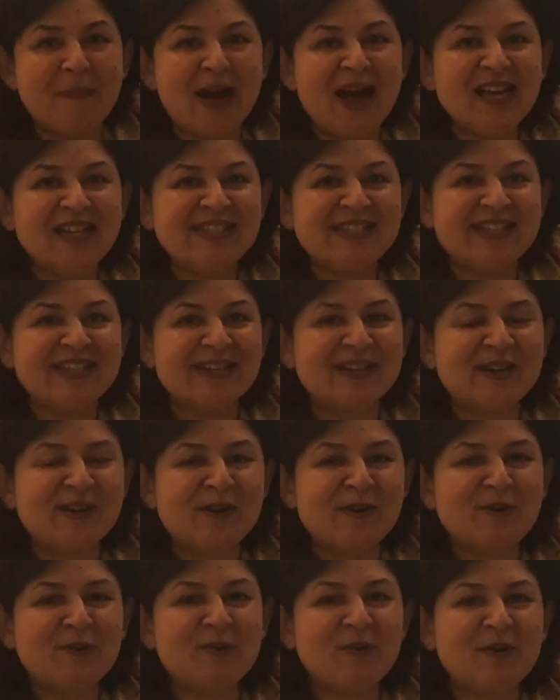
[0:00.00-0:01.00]
patter
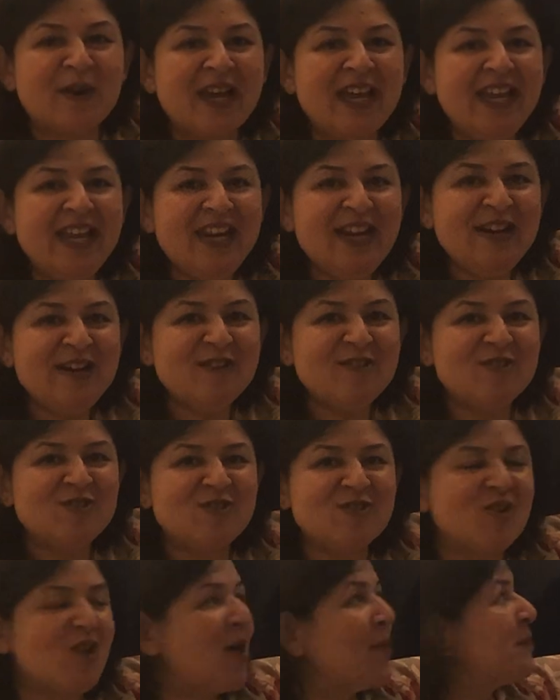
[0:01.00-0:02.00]

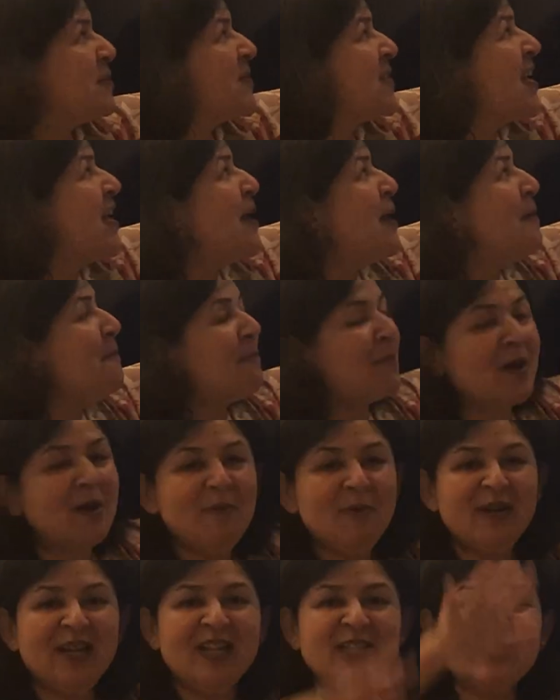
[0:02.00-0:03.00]
raindrops.
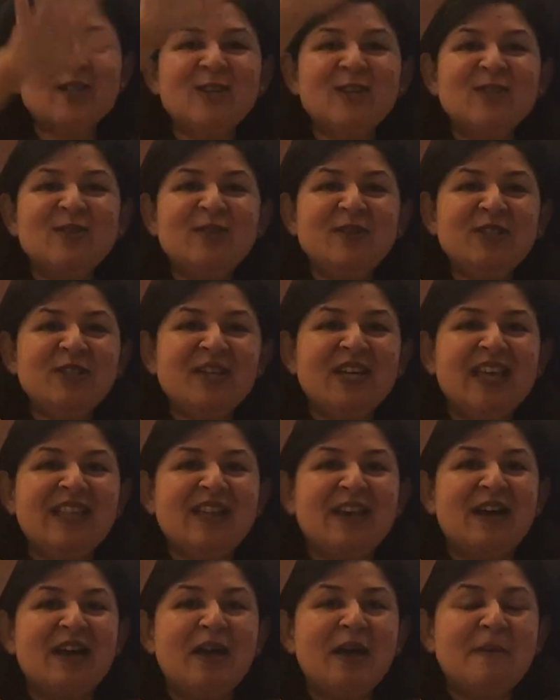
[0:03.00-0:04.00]
Come on, let's all do it
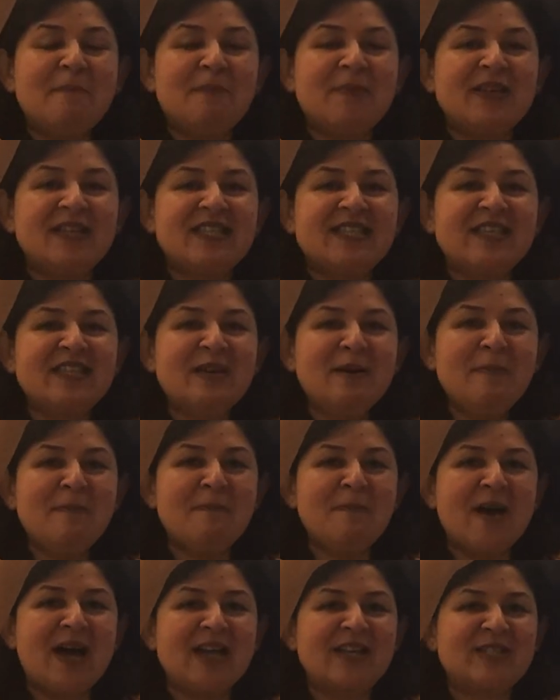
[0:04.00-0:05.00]
together. Pitter
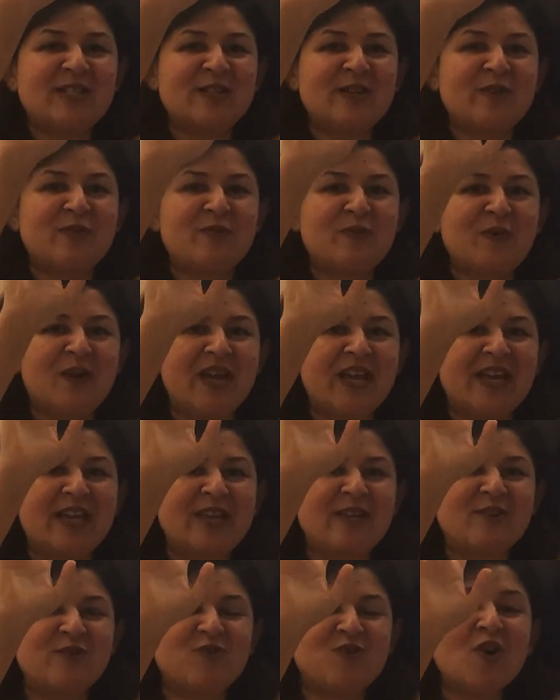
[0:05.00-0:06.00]
patter
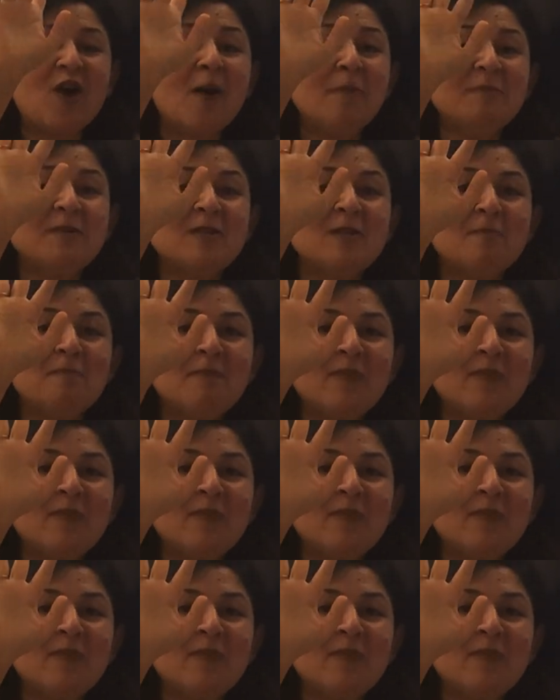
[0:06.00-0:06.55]
raindrops,